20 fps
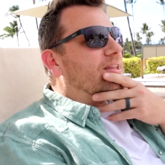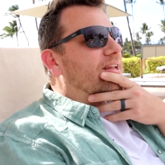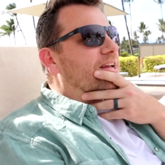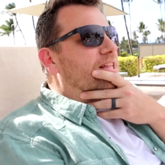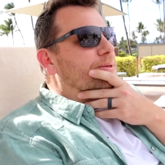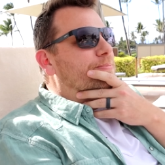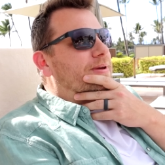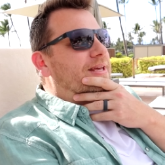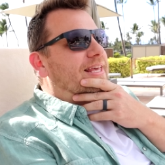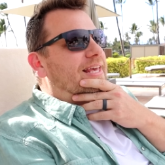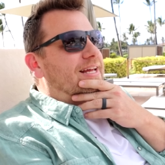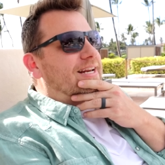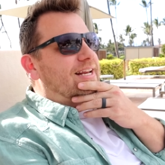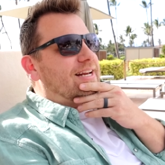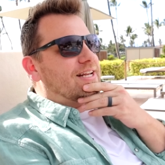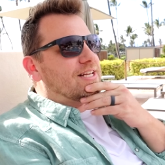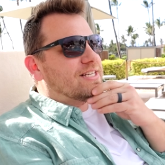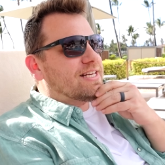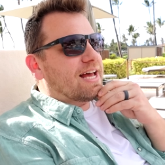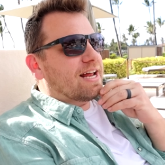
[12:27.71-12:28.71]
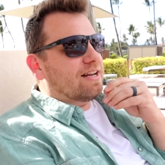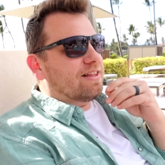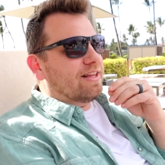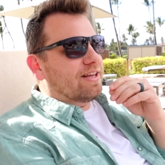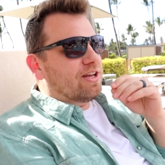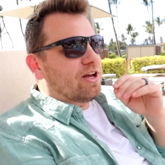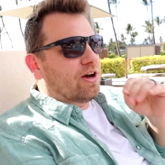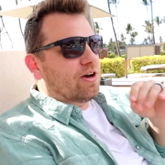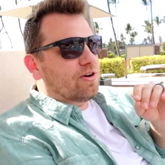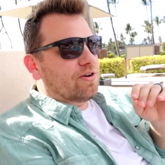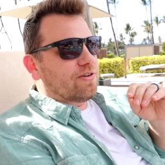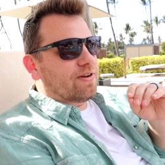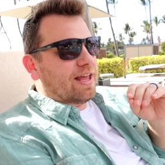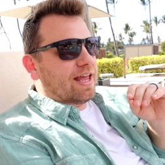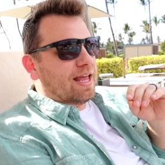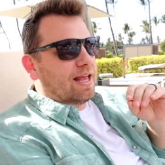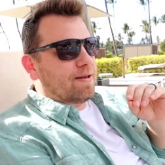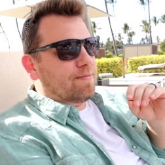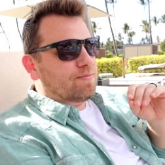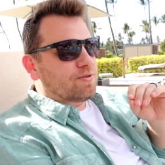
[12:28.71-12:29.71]
in the beginning, it's kind of like Hunger
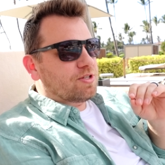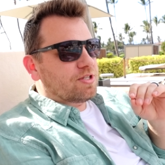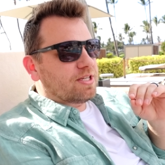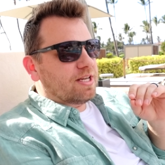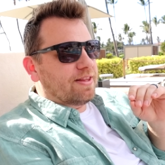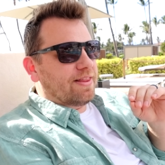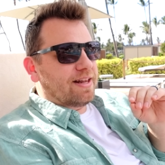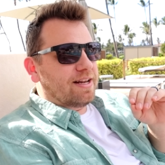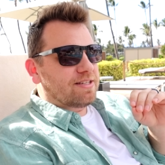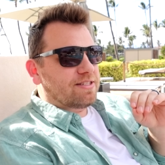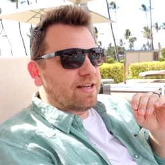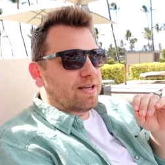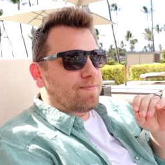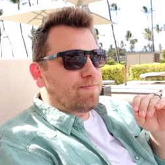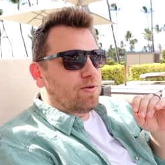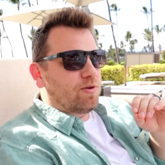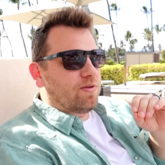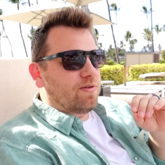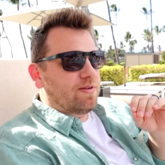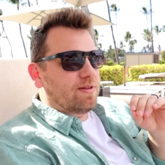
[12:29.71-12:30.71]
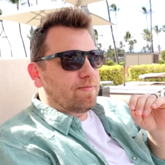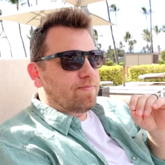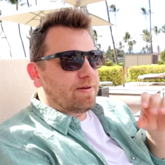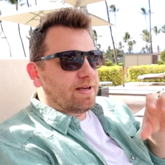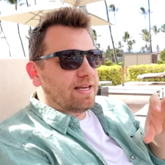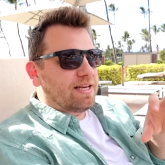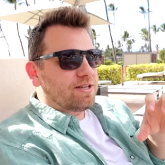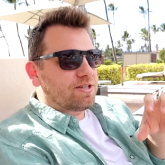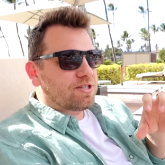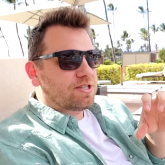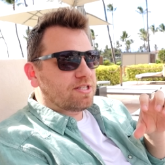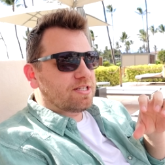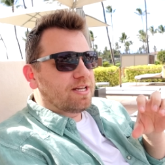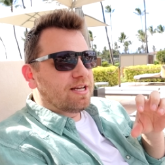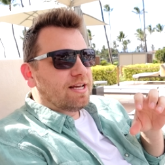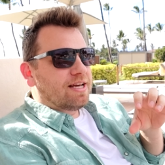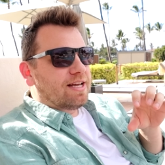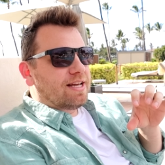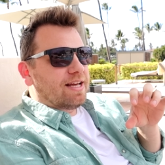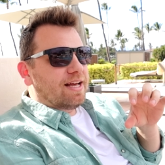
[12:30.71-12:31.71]
Games, and then it's like Beauty and the Beast,
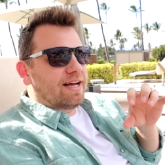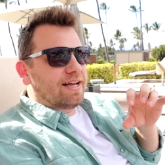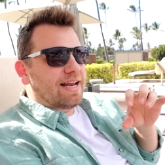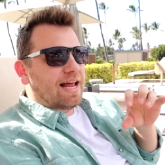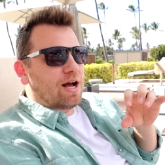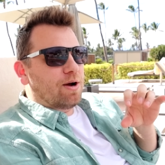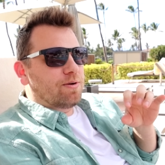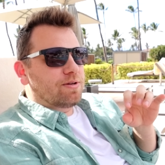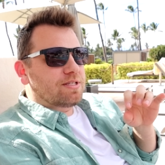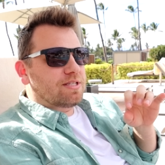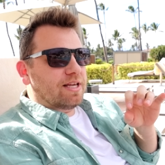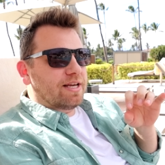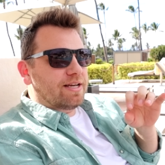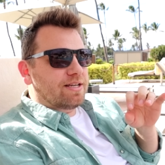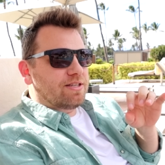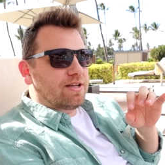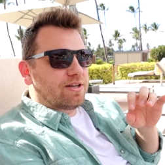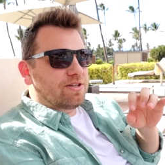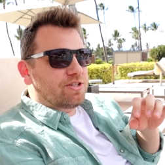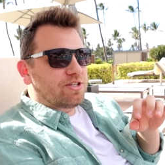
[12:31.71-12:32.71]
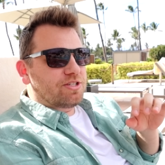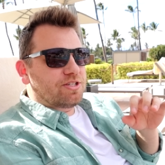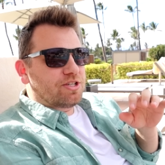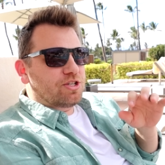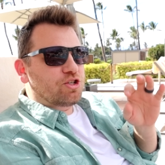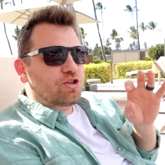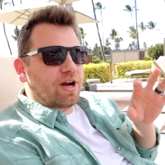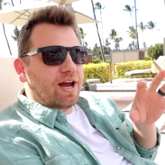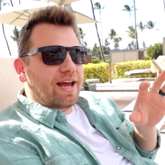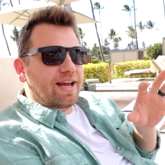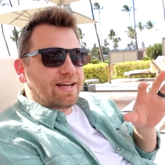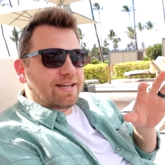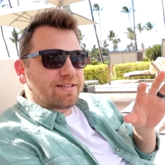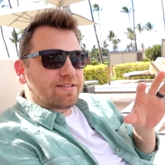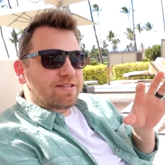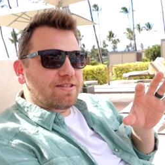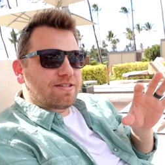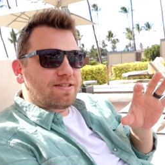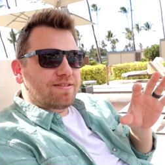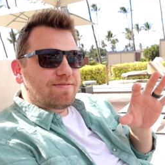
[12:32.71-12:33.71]
and now it's like Dungeons and
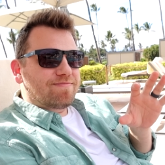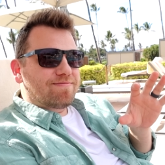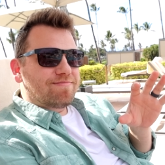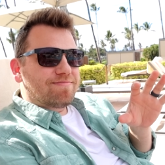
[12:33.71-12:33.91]
Dragons.